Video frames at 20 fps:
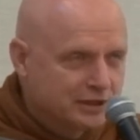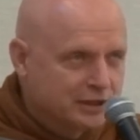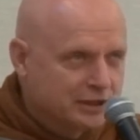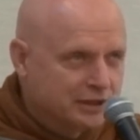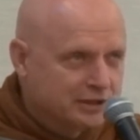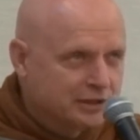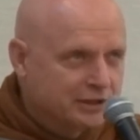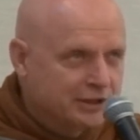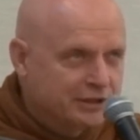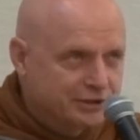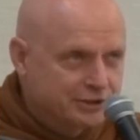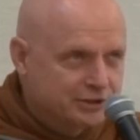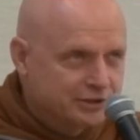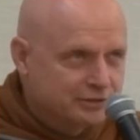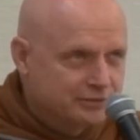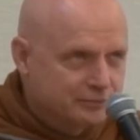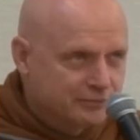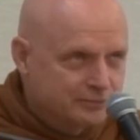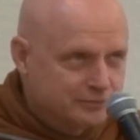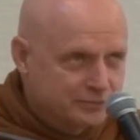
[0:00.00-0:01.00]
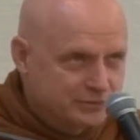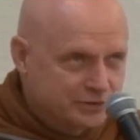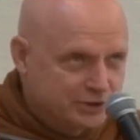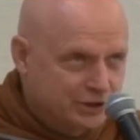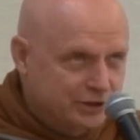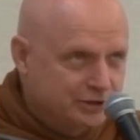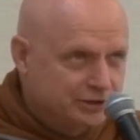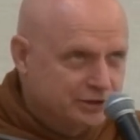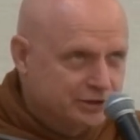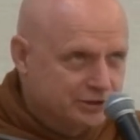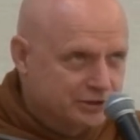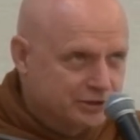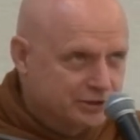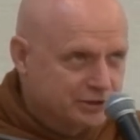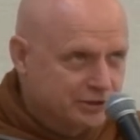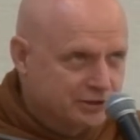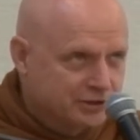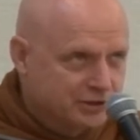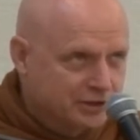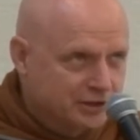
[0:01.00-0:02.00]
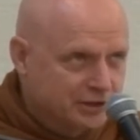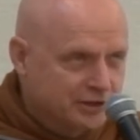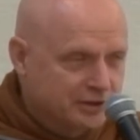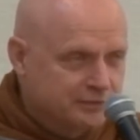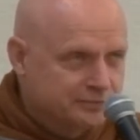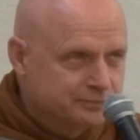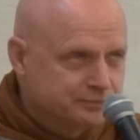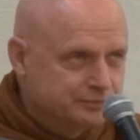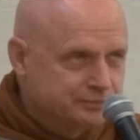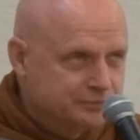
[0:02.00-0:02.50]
and Asian teachers certainly.